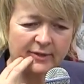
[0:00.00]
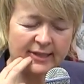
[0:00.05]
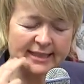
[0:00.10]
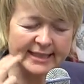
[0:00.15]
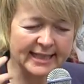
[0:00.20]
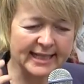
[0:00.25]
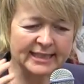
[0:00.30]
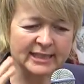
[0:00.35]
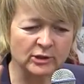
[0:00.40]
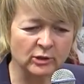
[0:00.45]

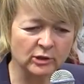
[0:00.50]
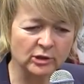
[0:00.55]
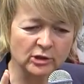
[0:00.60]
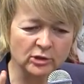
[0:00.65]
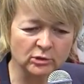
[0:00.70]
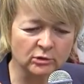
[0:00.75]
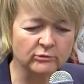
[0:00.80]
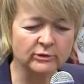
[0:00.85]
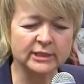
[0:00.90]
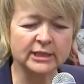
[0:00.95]
it's not
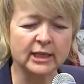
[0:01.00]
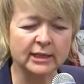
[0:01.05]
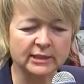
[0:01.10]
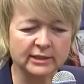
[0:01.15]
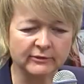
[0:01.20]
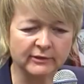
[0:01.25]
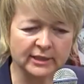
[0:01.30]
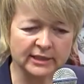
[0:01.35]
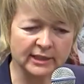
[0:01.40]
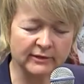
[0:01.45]
at all
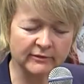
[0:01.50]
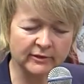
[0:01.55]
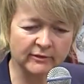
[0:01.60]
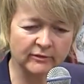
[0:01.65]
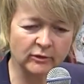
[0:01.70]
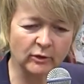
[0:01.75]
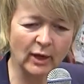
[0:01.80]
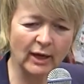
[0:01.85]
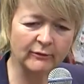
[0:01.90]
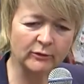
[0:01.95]
reductive because even
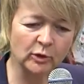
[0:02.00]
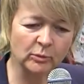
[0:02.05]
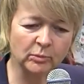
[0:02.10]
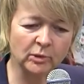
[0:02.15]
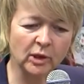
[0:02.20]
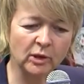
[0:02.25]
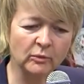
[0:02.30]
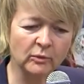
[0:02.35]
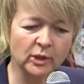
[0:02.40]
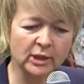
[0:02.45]
if you have your
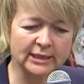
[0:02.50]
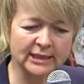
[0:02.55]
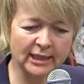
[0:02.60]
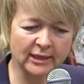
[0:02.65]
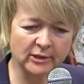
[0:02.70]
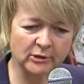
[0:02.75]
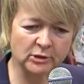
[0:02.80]
plot worked out,